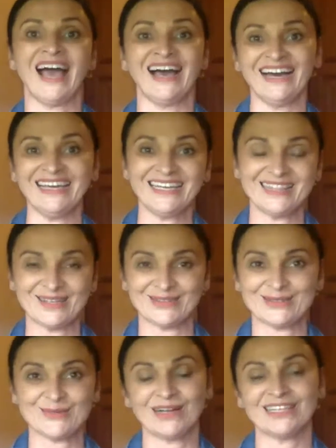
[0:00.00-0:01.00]
Hi, hello,
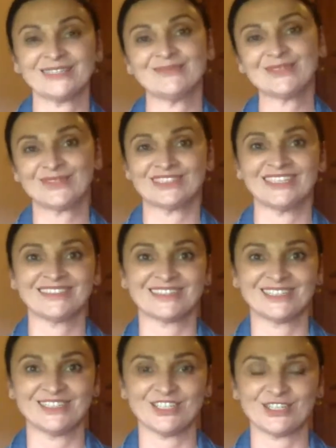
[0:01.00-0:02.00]
and welcome to another
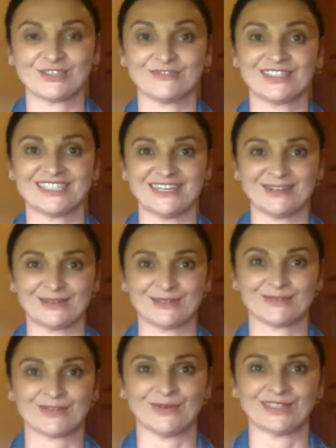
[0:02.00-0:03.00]
edition of
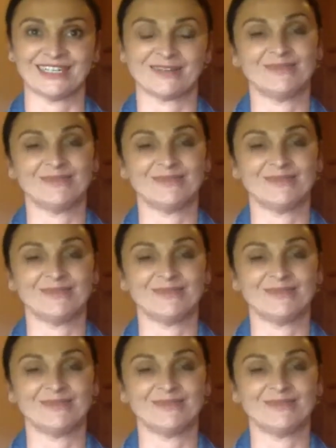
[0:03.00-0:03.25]
Executives Corner.